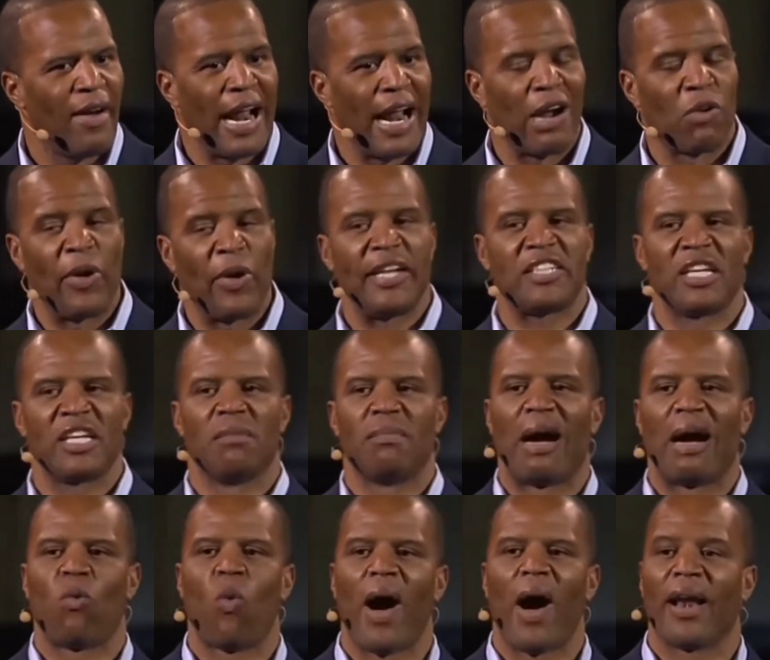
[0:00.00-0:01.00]
And I reach into
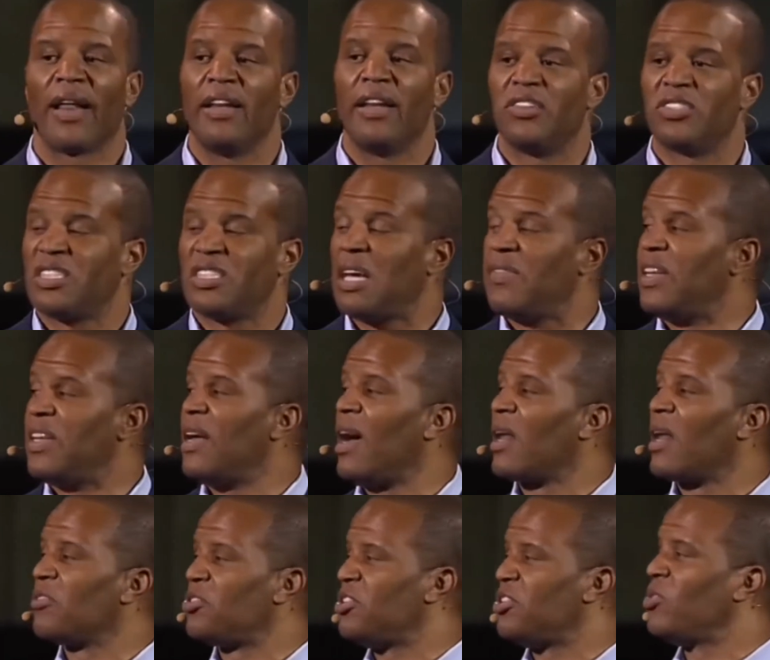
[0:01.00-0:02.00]
my wallet, and there's
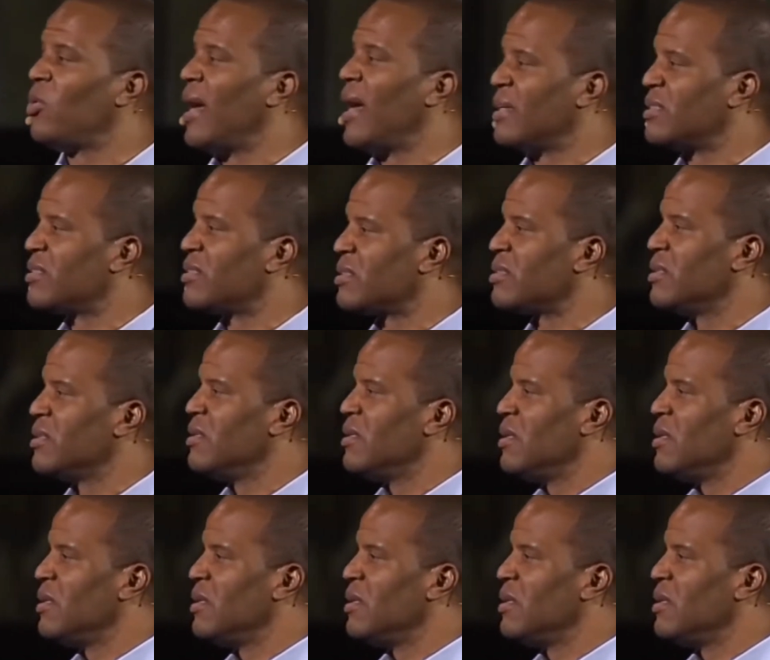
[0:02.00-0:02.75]
$70 US.